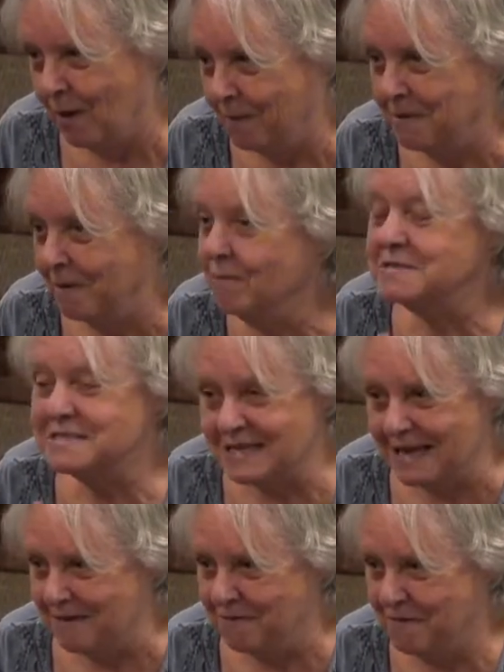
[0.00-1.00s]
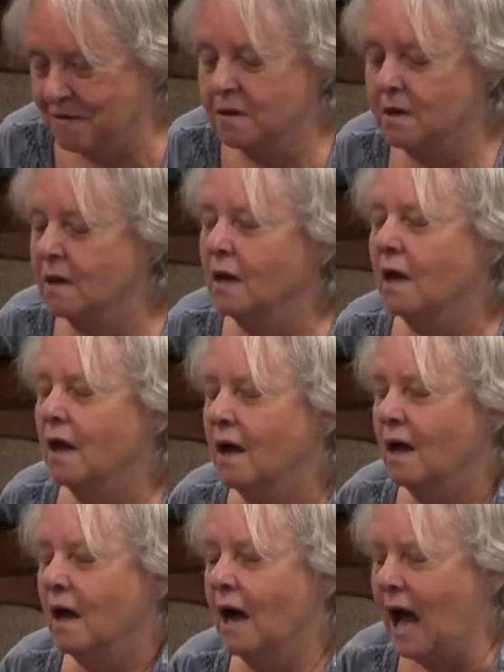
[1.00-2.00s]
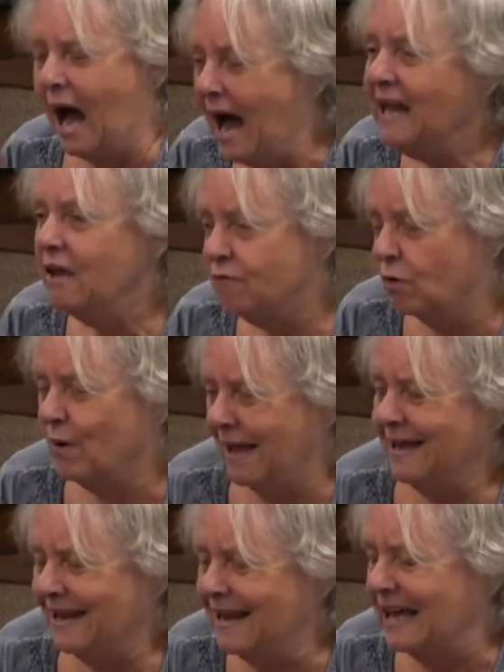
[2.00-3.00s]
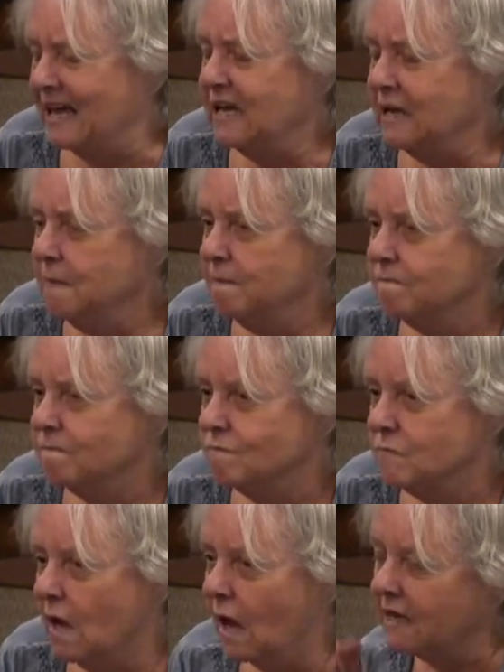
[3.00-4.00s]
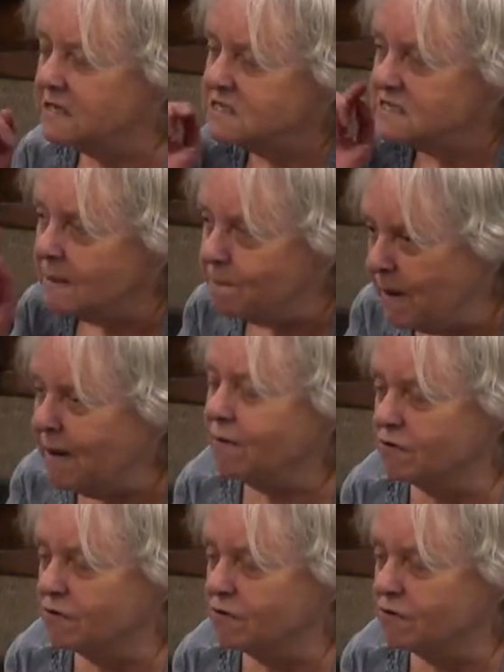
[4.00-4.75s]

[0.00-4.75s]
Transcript: No, it was safe. I live on Eddy Lane. I can see